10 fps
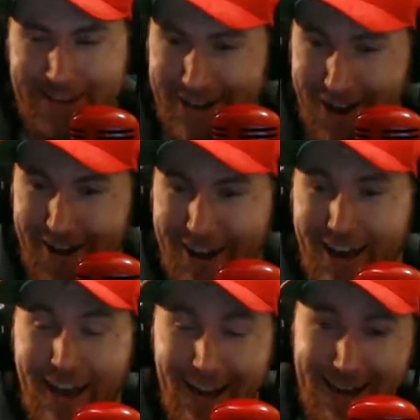"No,
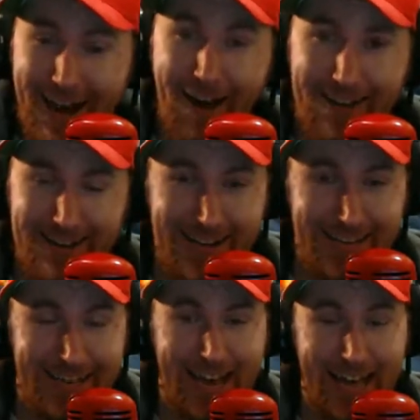no, it does.
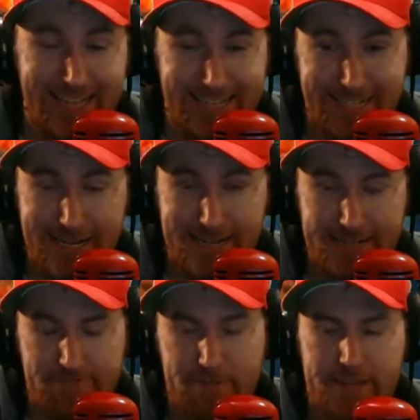Hey? Eh? Yes, it does."
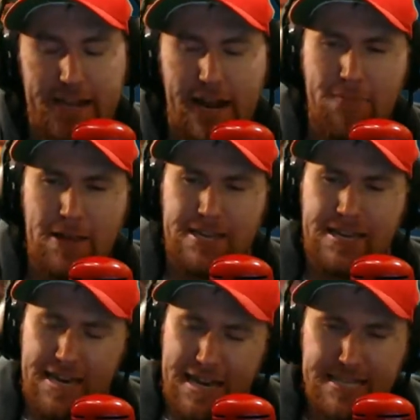But then I'm like,
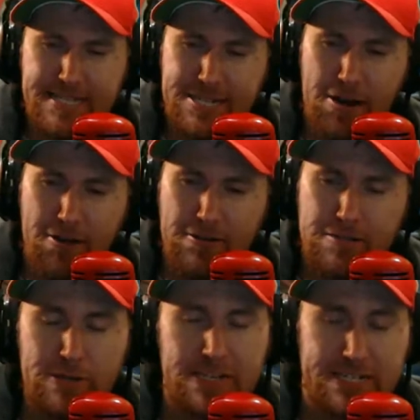"It snows,
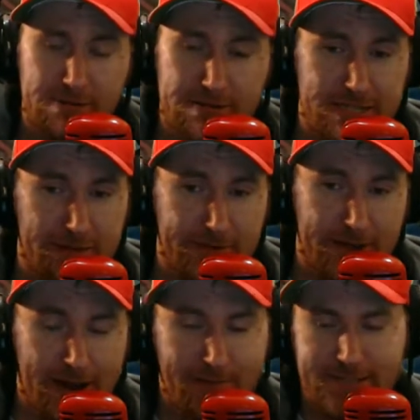but it snows
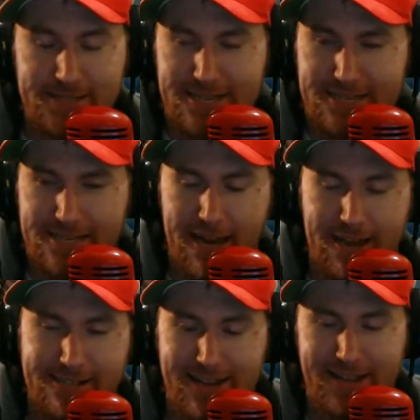sometimes." It's like that.
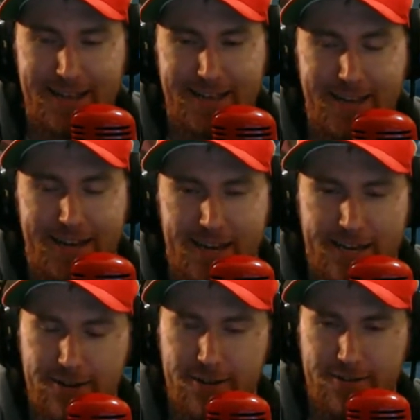It's kind of like
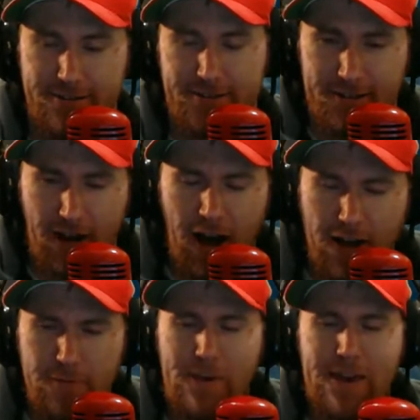you're
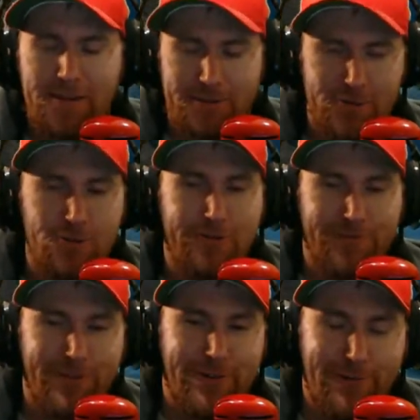you're being
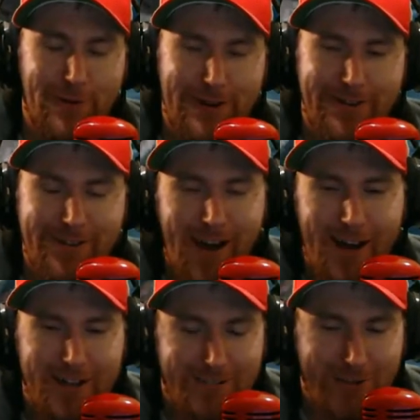truthful, but you're not
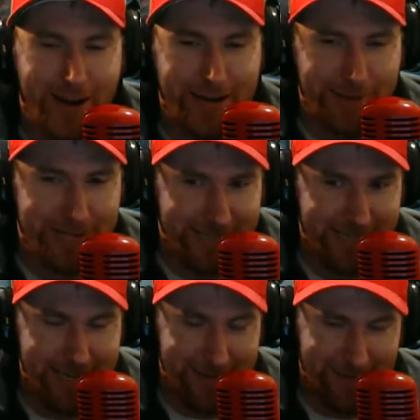trying to
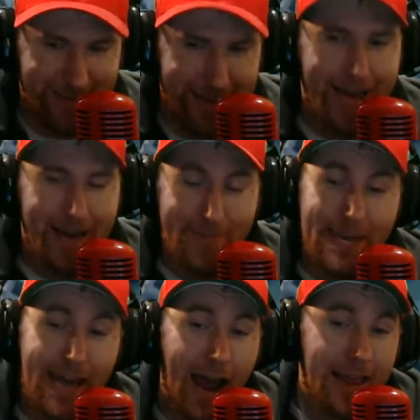mislead me.
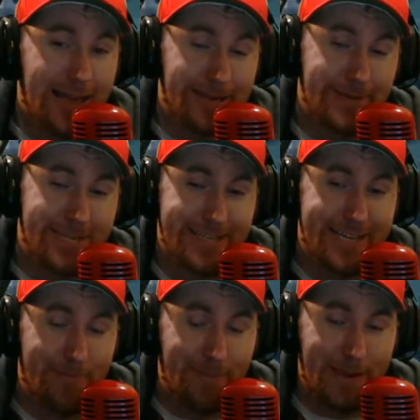Me, I like to
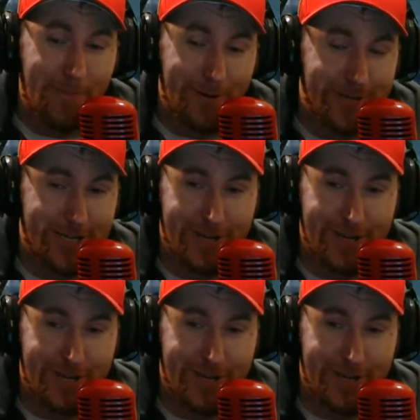mislead no, people just to